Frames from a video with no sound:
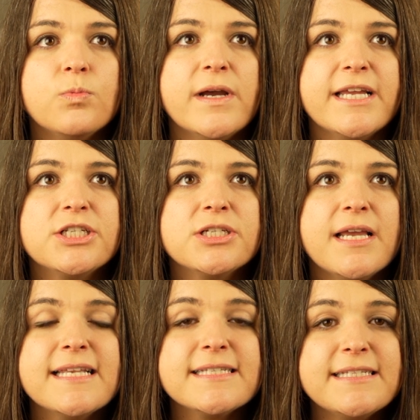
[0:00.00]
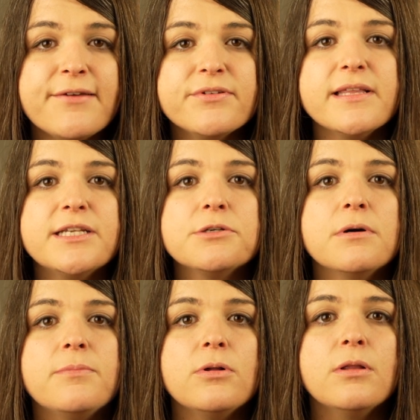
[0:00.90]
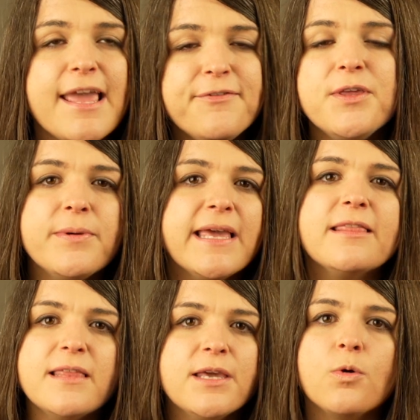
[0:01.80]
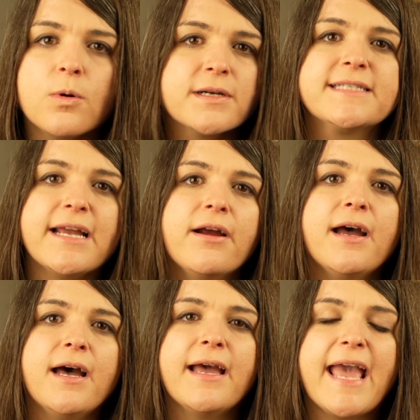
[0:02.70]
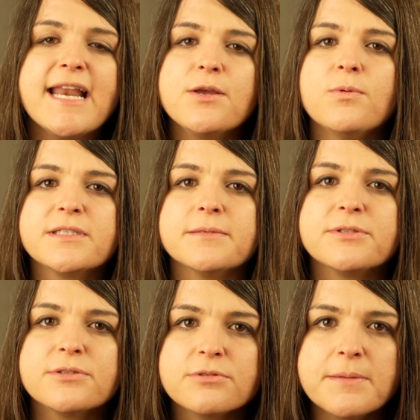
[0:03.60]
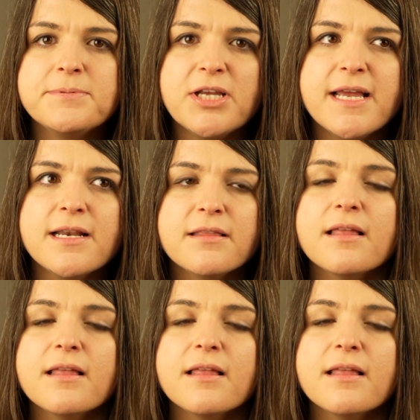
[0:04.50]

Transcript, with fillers: which is definitely doable if you get the Coursera annual subscription.